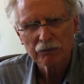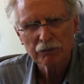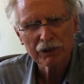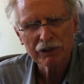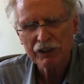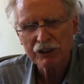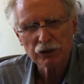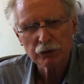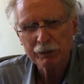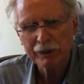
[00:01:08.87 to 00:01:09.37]
but
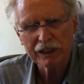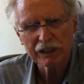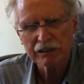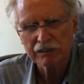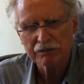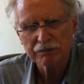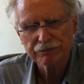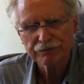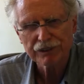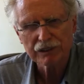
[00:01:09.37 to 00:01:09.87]
there's
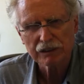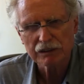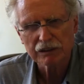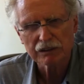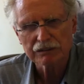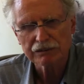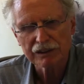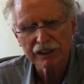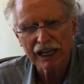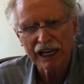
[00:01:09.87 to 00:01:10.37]
been,
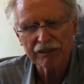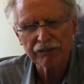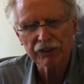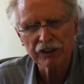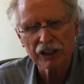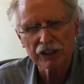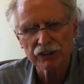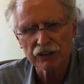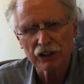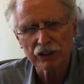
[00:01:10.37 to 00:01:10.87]
a half a
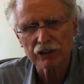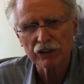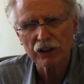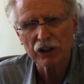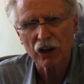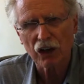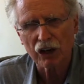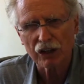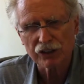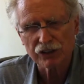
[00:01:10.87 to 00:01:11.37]
dozen other
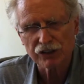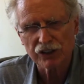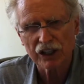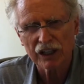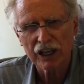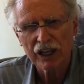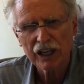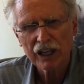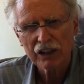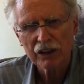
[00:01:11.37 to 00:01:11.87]
cars
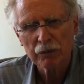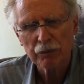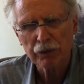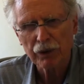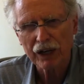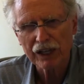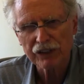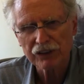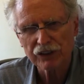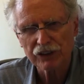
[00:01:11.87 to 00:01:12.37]
that the
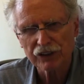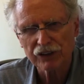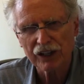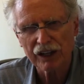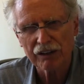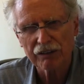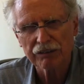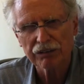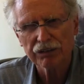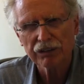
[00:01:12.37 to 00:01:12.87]
prices
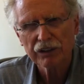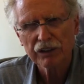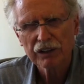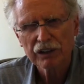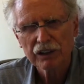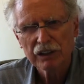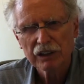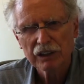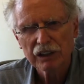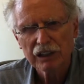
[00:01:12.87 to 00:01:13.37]
have
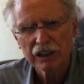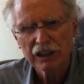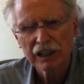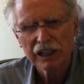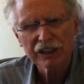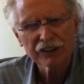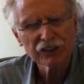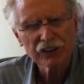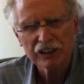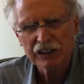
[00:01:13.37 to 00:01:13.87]

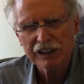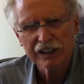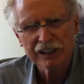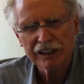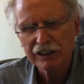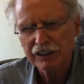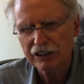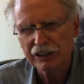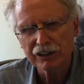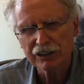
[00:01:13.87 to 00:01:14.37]

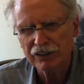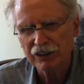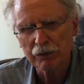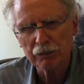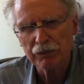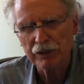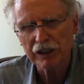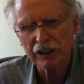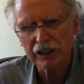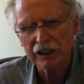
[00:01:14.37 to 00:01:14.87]
escalated to
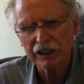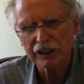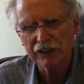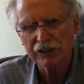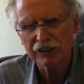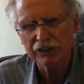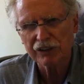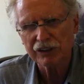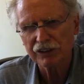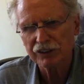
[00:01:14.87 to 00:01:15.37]
something
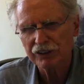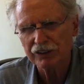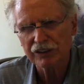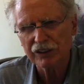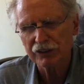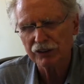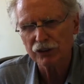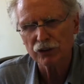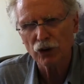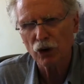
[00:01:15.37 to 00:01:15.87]
that's just,
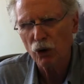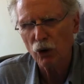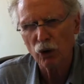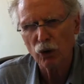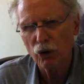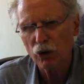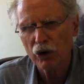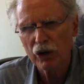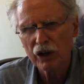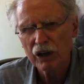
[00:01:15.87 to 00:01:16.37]
there's
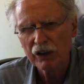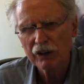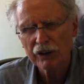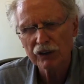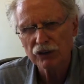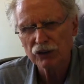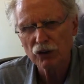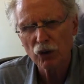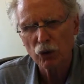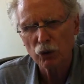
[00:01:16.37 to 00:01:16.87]
no
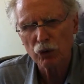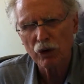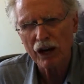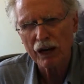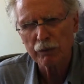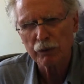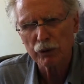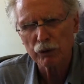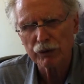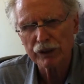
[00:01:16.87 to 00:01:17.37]

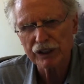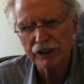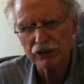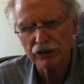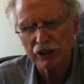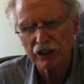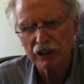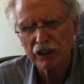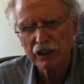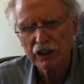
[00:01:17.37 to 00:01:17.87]
rhyme or
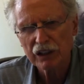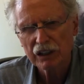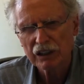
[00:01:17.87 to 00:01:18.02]
reason.